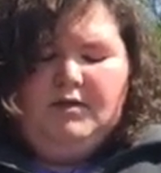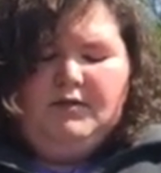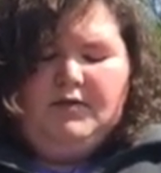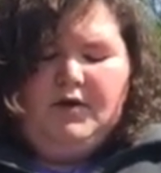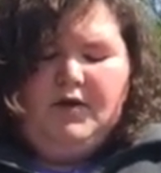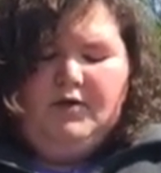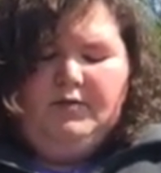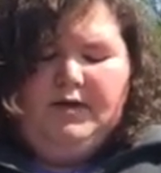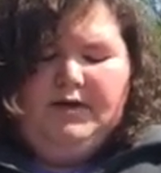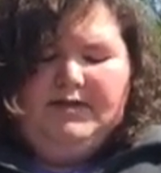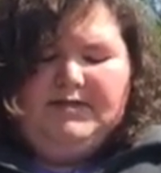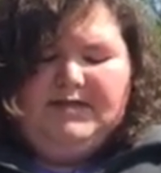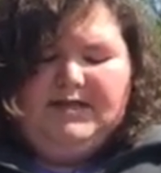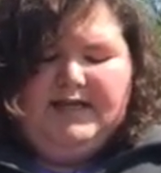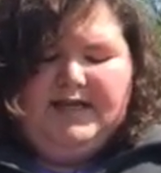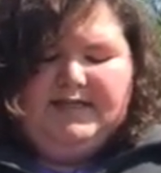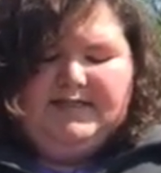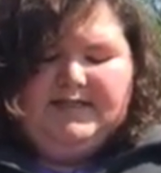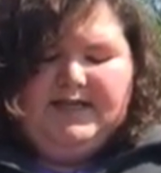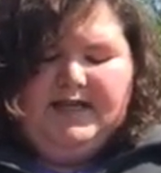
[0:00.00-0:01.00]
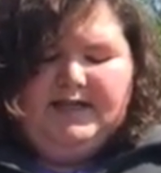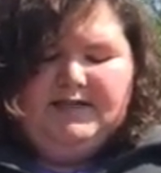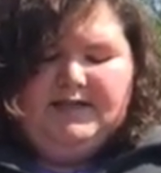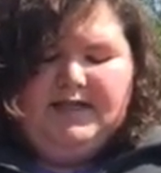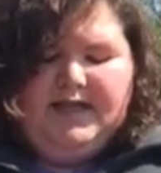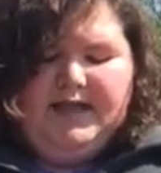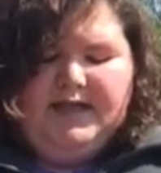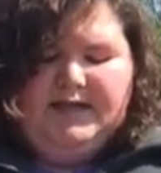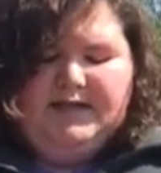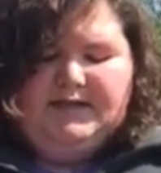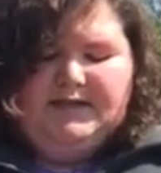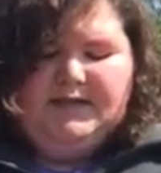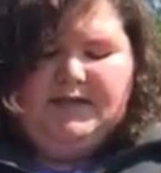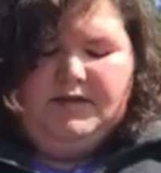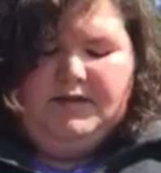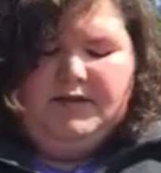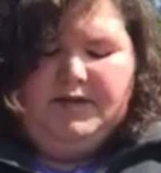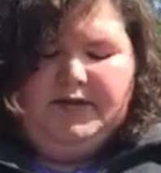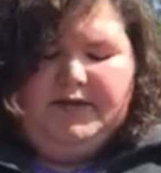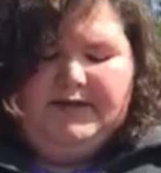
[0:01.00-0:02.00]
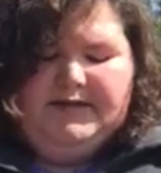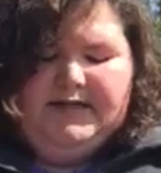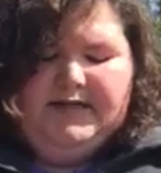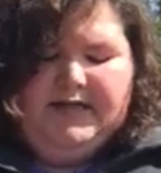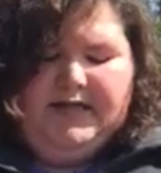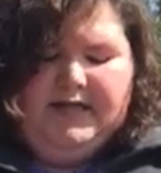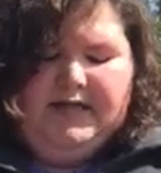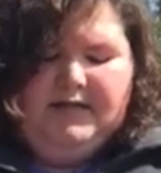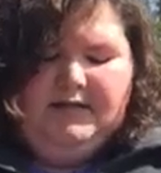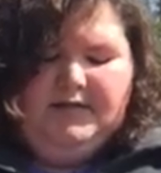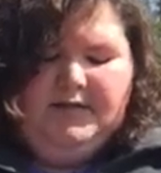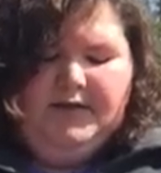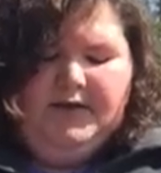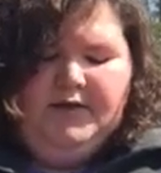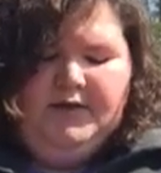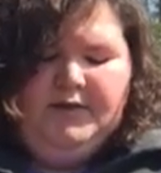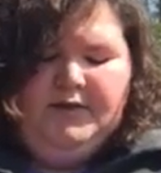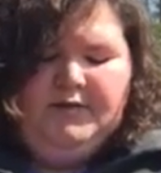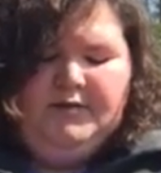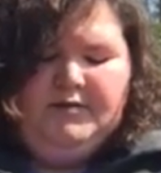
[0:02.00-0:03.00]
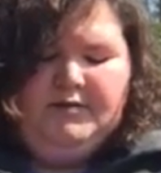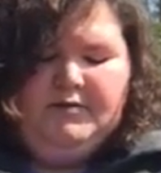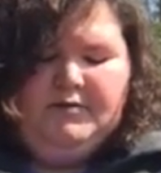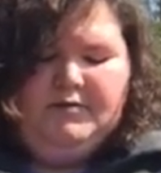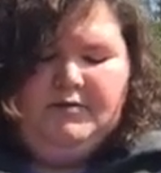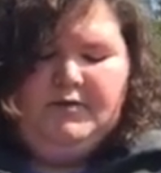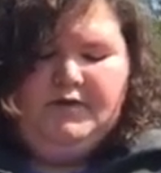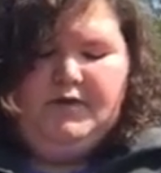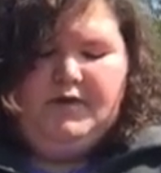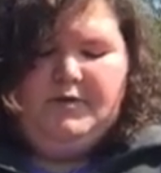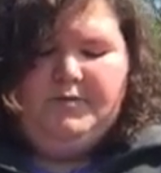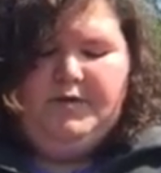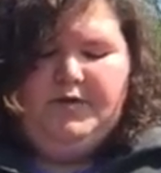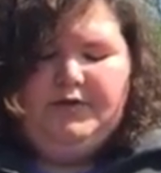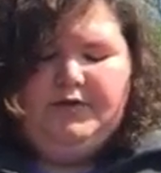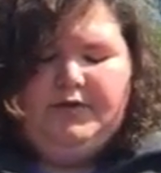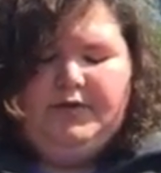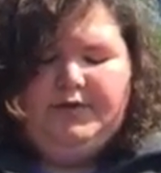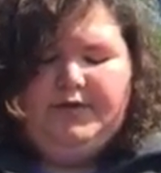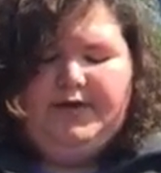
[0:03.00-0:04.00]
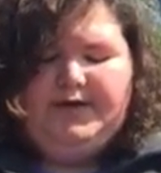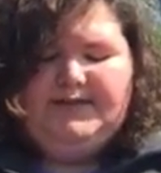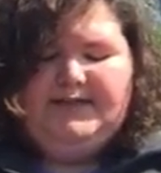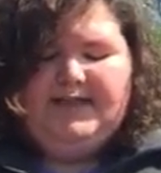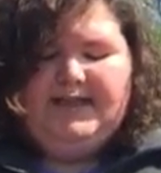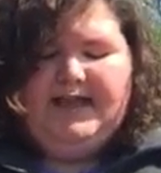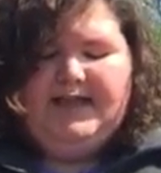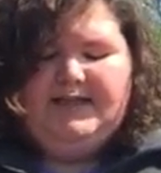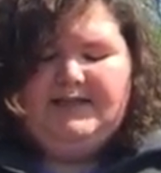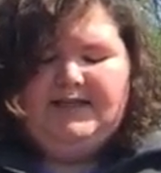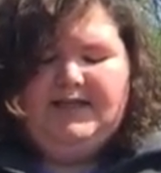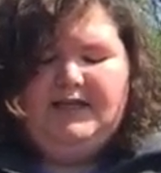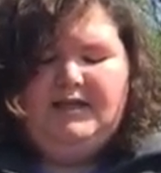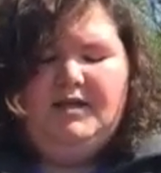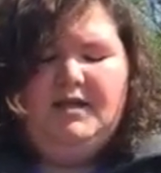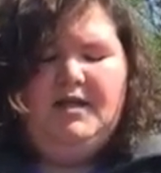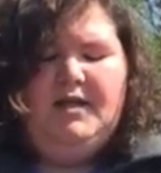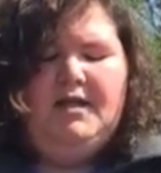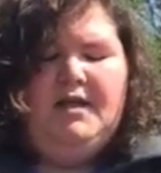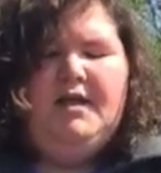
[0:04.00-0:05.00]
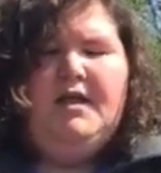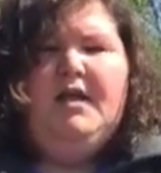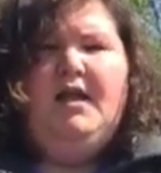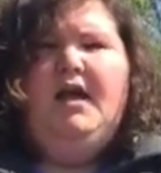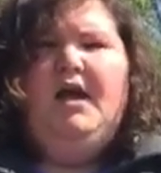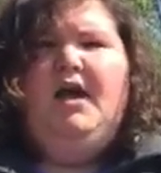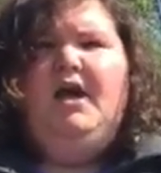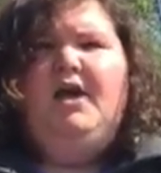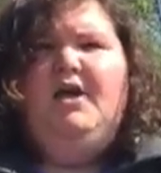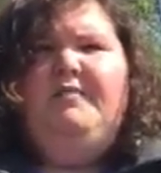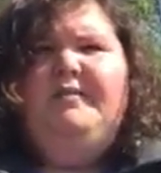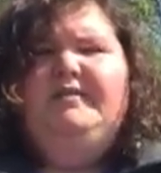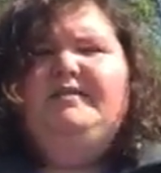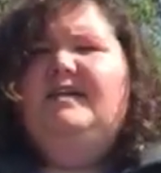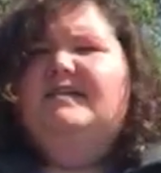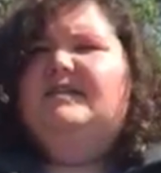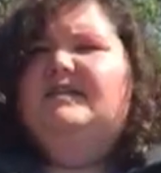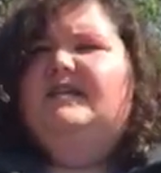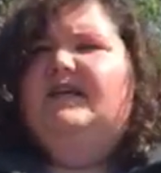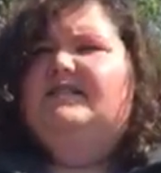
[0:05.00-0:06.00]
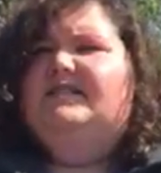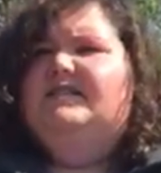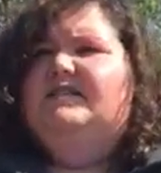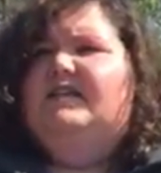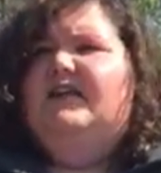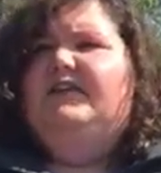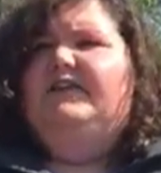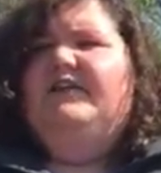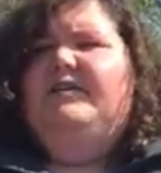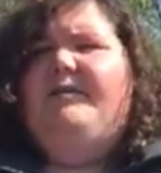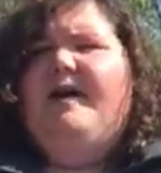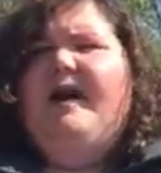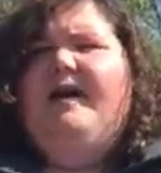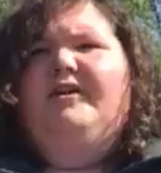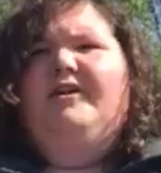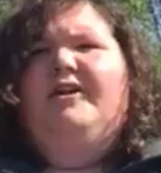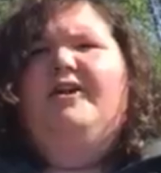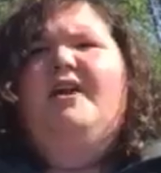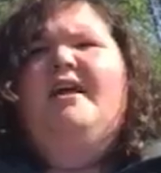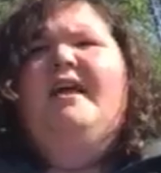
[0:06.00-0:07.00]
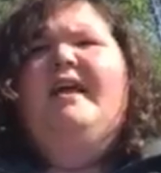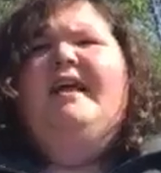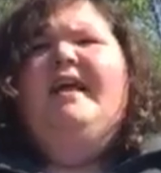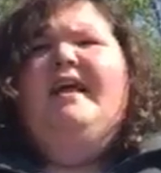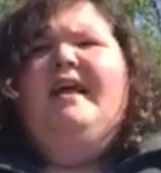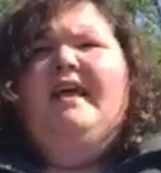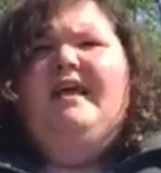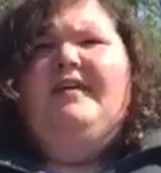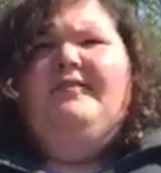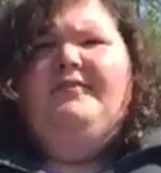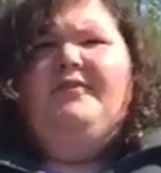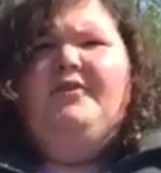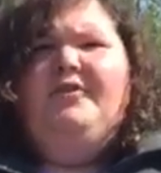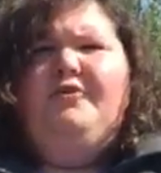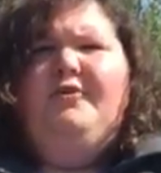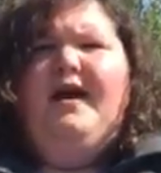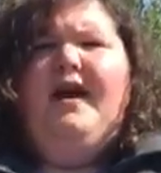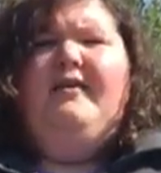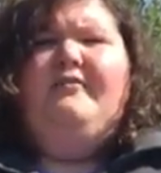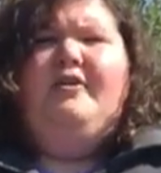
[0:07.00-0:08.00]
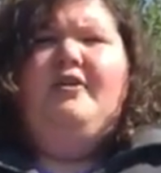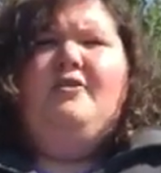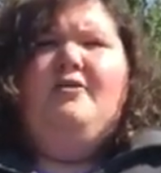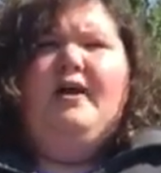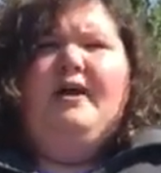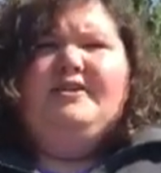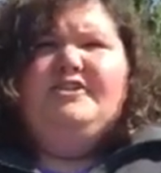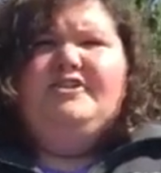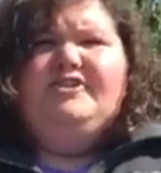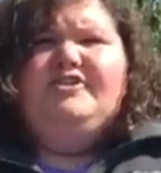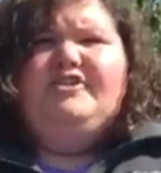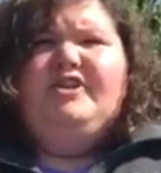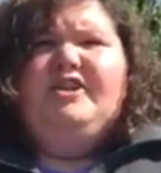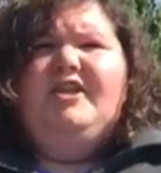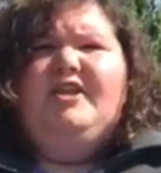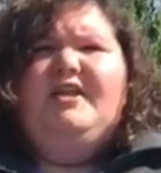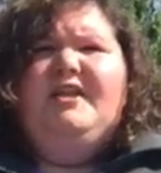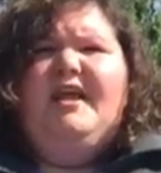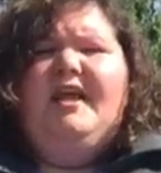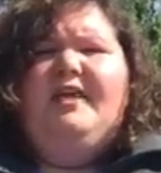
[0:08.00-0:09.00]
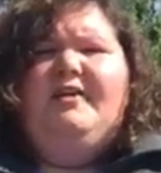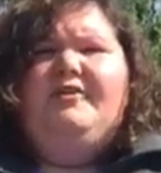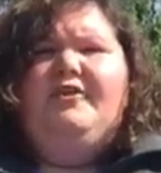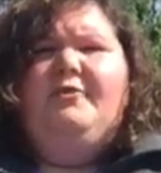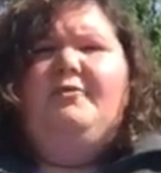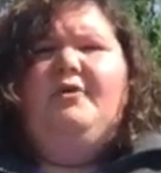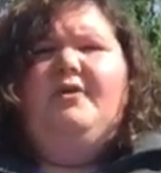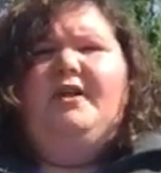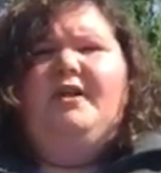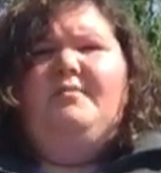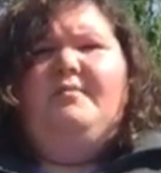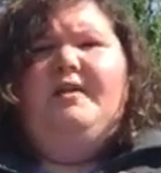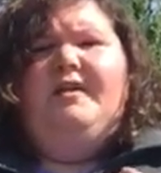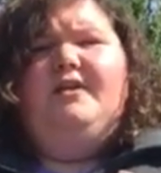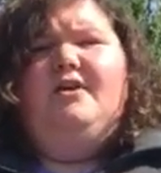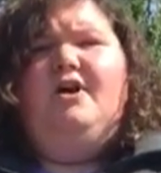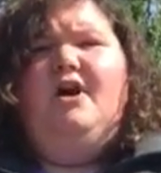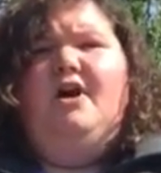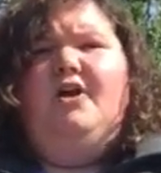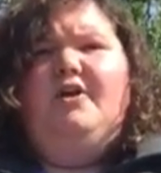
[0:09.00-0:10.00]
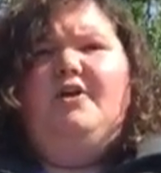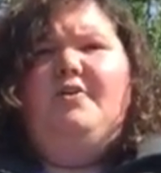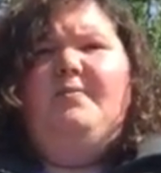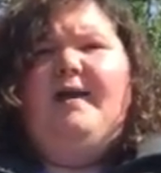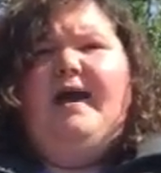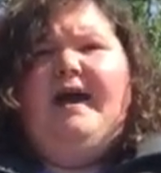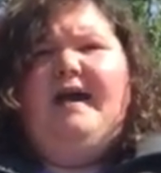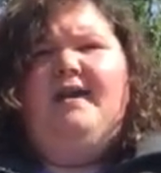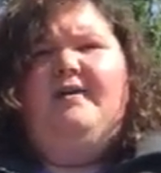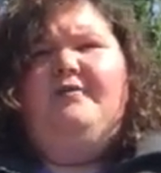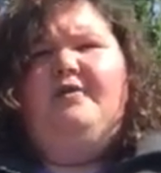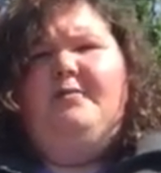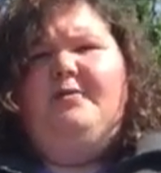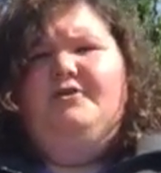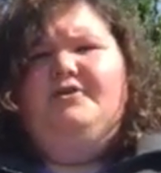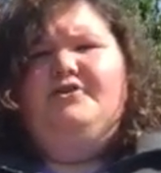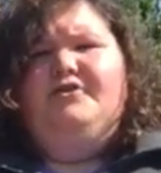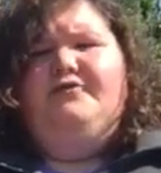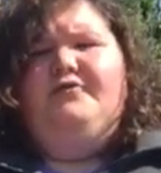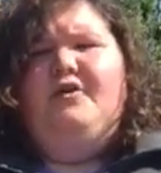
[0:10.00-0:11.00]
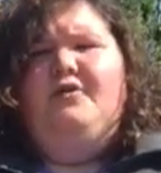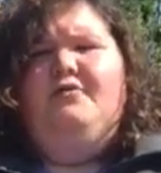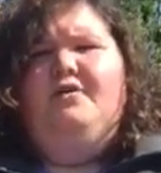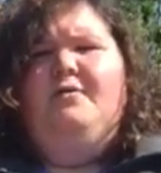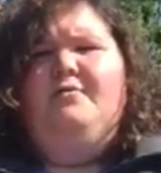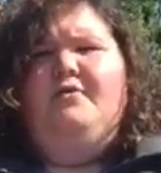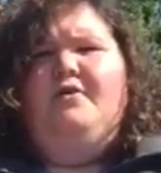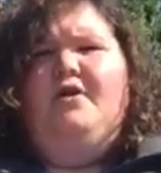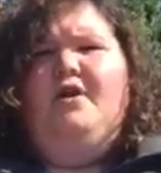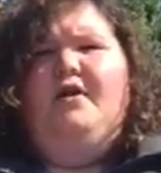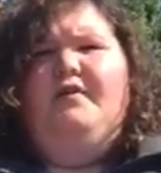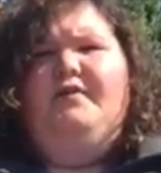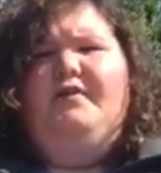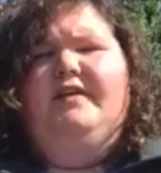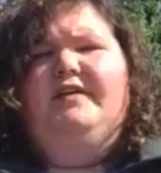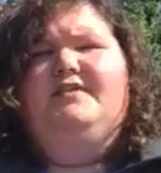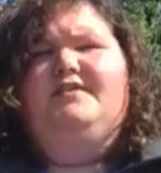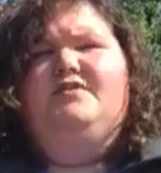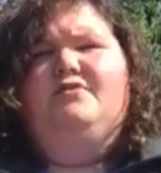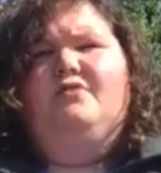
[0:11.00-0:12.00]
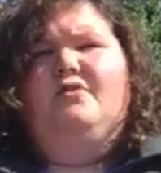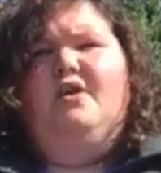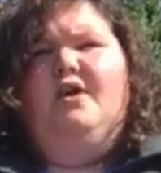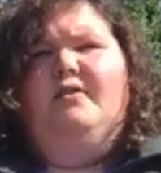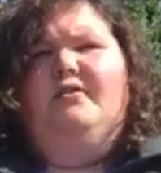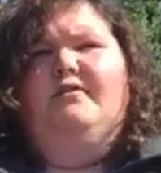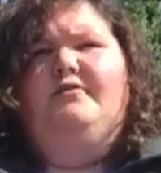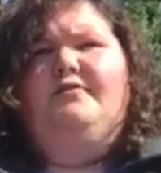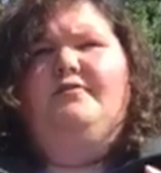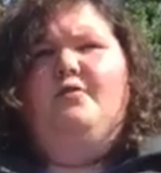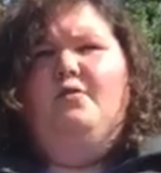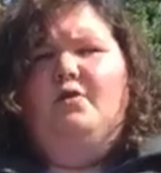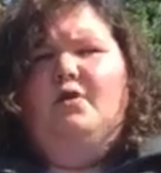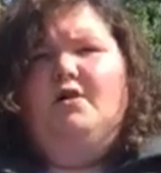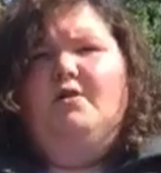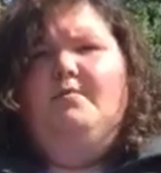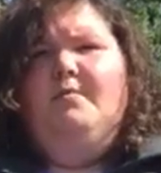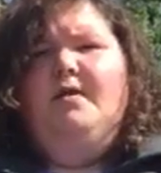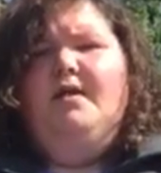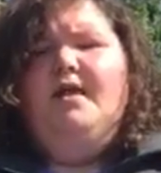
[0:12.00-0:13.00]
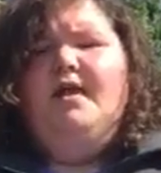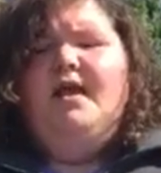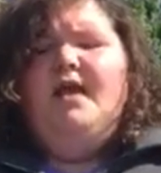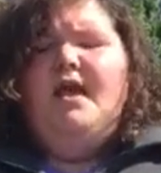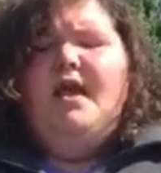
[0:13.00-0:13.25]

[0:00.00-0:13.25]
So what is today's date? Today is the 13th. So you can put 3/13/18. It doesn't necessarily matter. If you have a question and you're wanting me to call you back, if you put your phone number on this or on the form,